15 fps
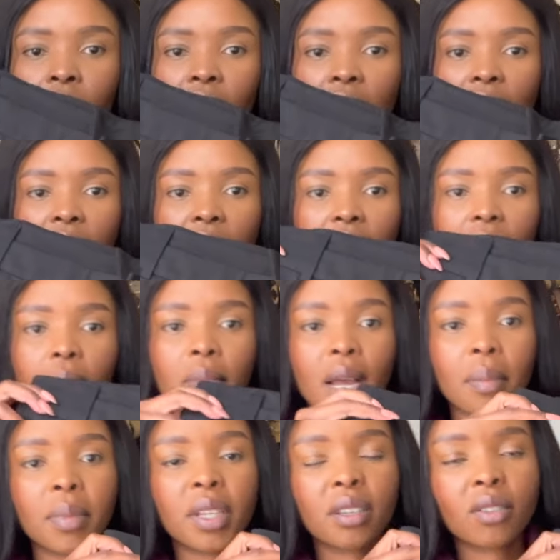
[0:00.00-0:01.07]

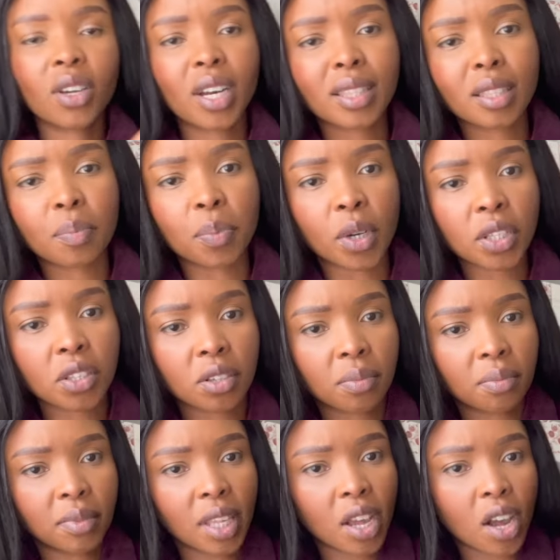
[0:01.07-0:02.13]
I mean, not at the
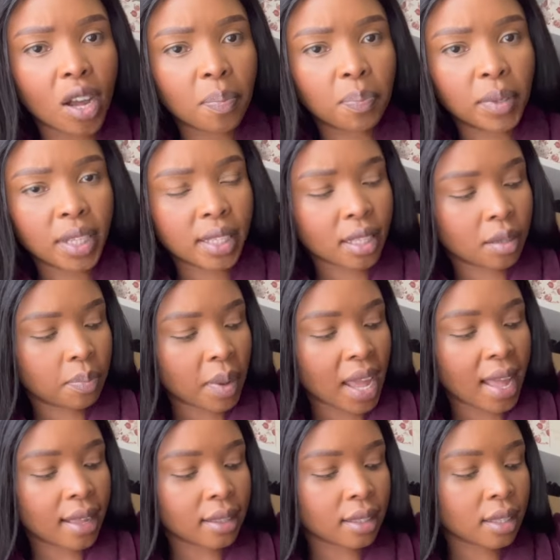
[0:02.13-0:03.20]
bottom. They are pleated
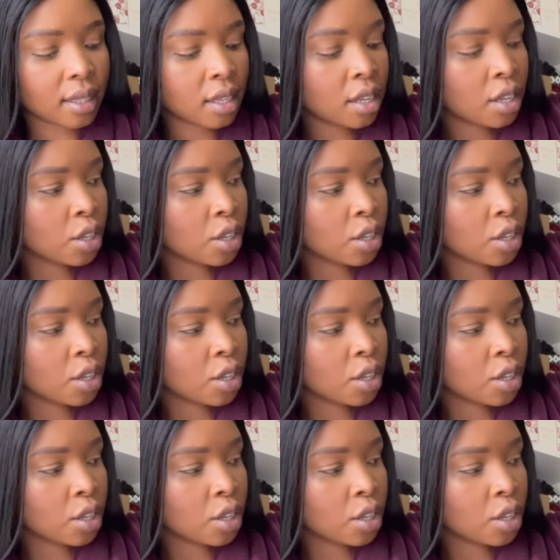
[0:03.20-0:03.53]
pants.